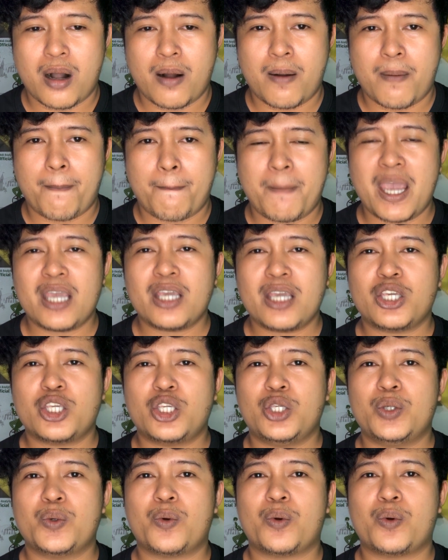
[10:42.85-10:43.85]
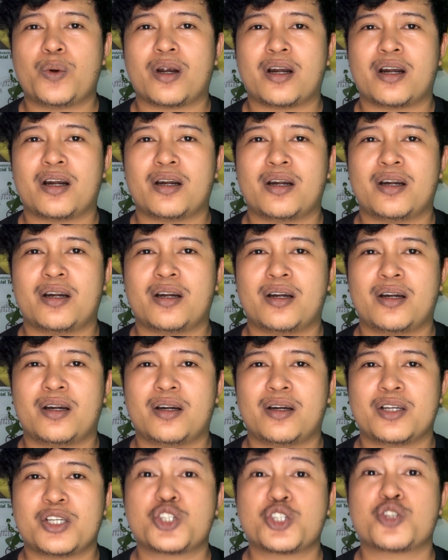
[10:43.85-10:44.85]
Make your
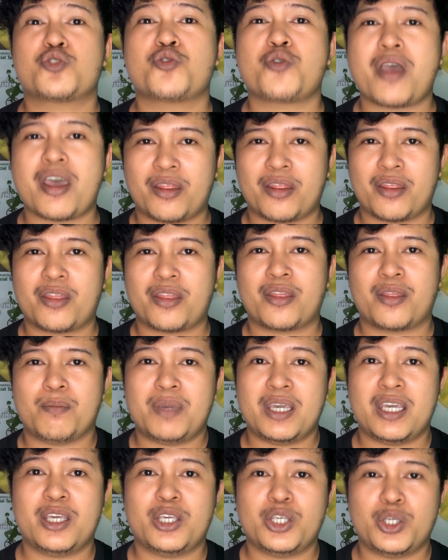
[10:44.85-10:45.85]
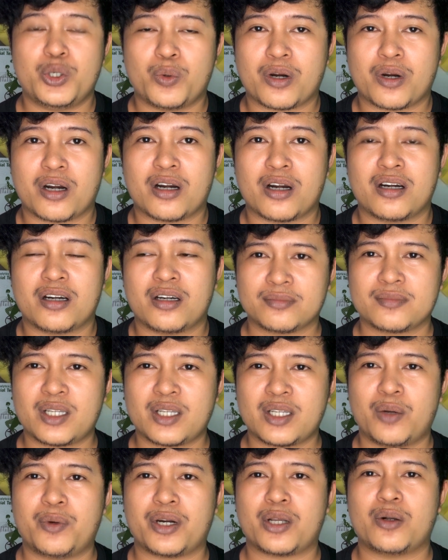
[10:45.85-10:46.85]
strength be your,
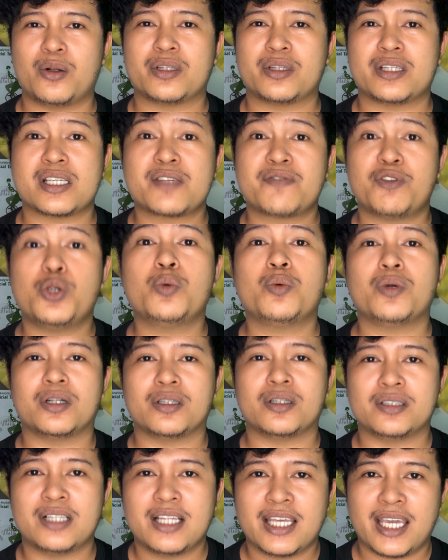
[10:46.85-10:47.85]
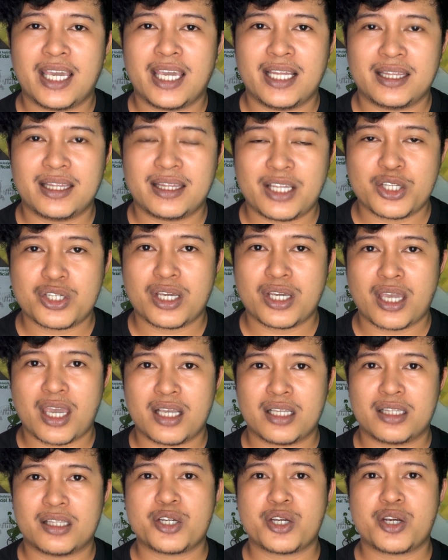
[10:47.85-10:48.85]
what I call this, fuel in teaching
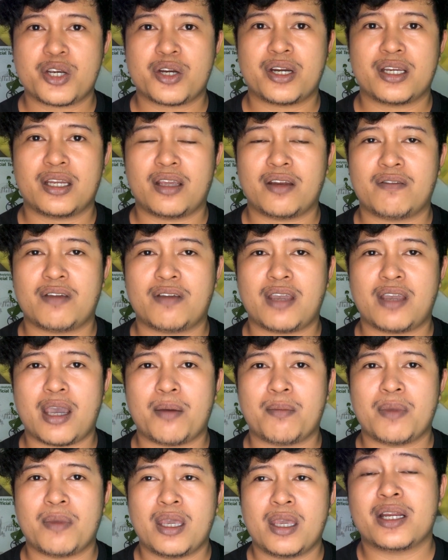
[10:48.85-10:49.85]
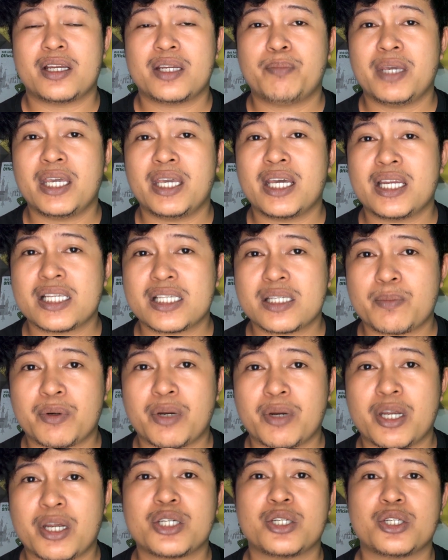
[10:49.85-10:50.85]
English here at Nativecamp, to be an
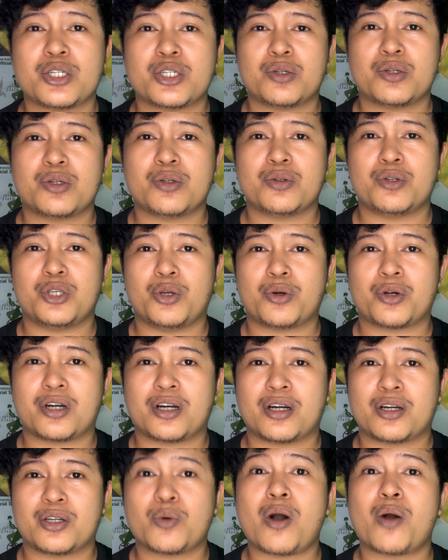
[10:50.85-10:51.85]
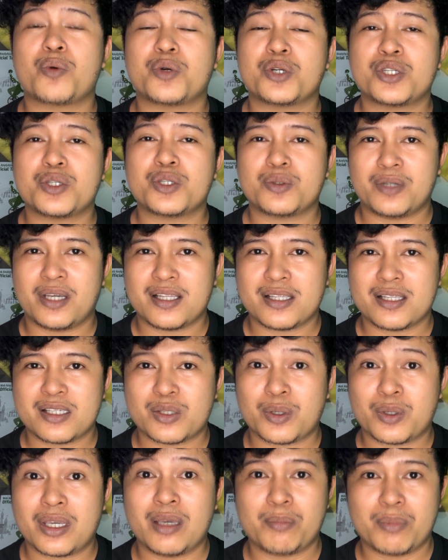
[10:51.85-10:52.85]
inspiration to our students
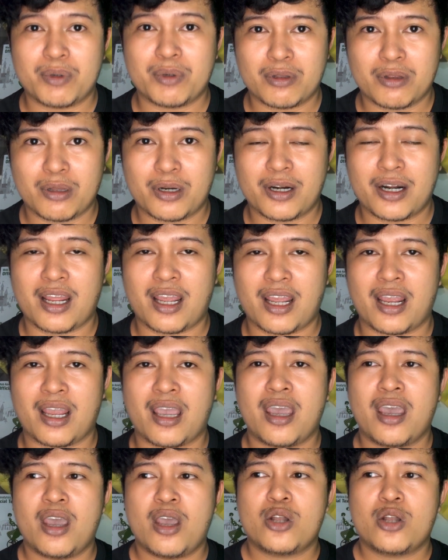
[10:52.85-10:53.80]
to keep on learning.